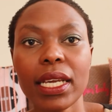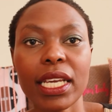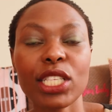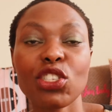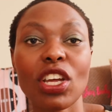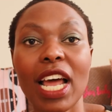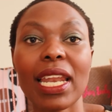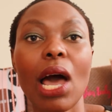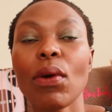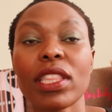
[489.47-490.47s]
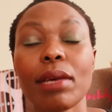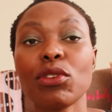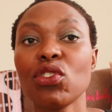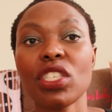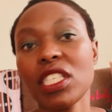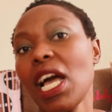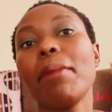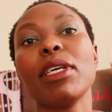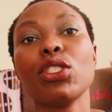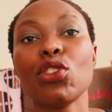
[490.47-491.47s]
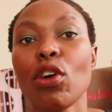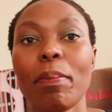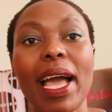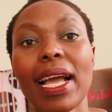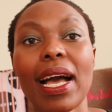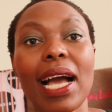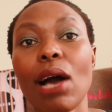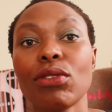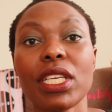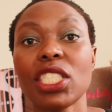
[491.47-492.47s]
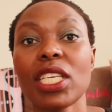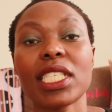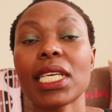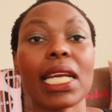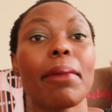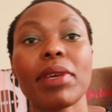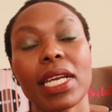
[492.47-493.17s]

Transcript: It's not allowing them to just come into your bank account and just grab,